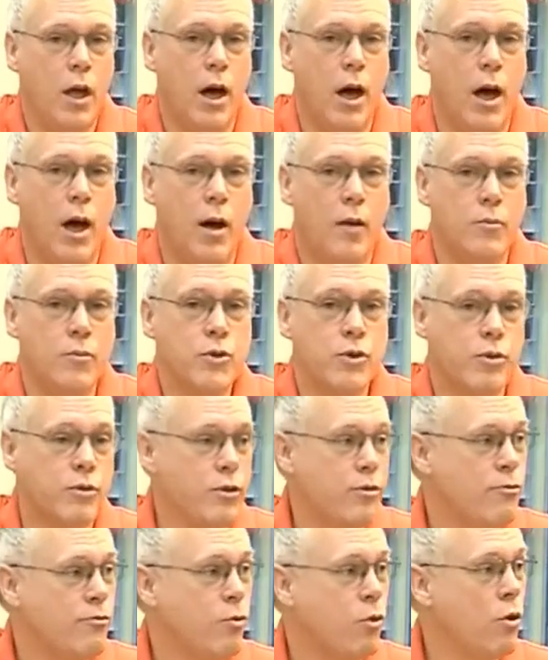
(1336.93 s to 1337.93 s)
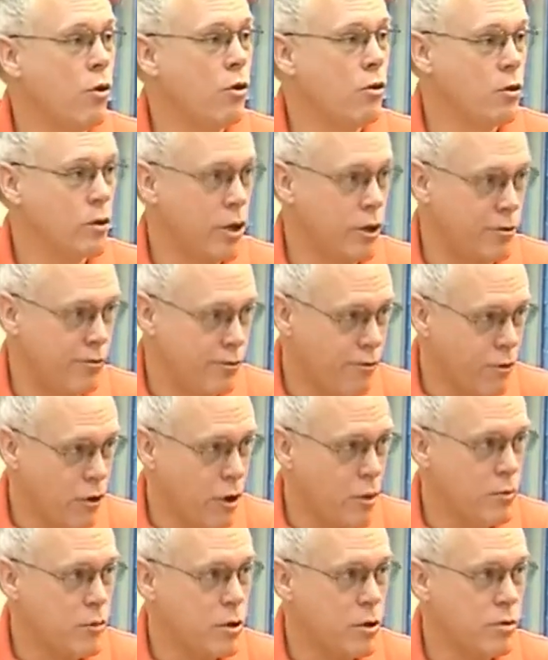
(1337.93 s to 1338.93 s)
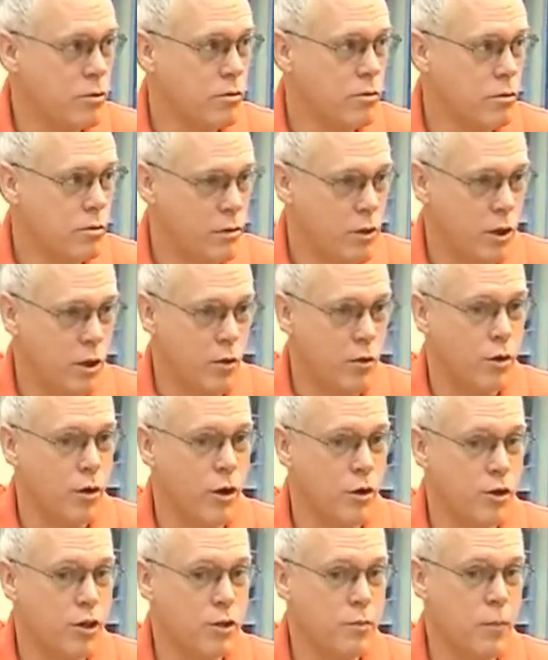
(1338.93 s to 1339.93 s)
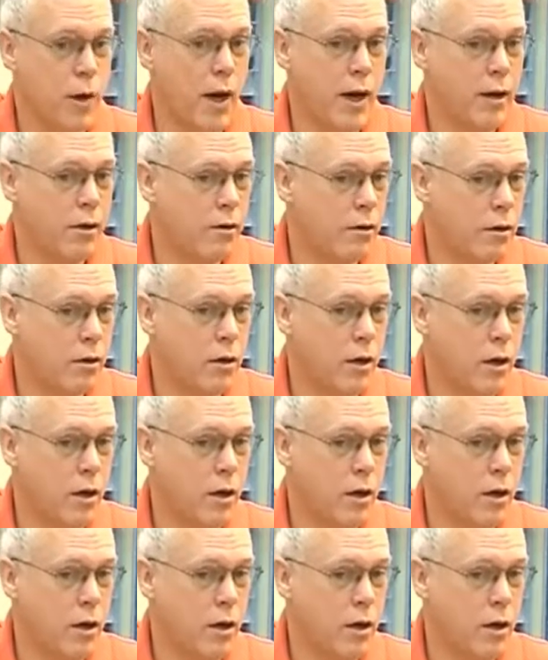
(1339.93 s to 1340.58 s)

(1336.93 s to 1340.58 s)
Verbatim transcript: Um, so therefore, confirmed you know, or spotter,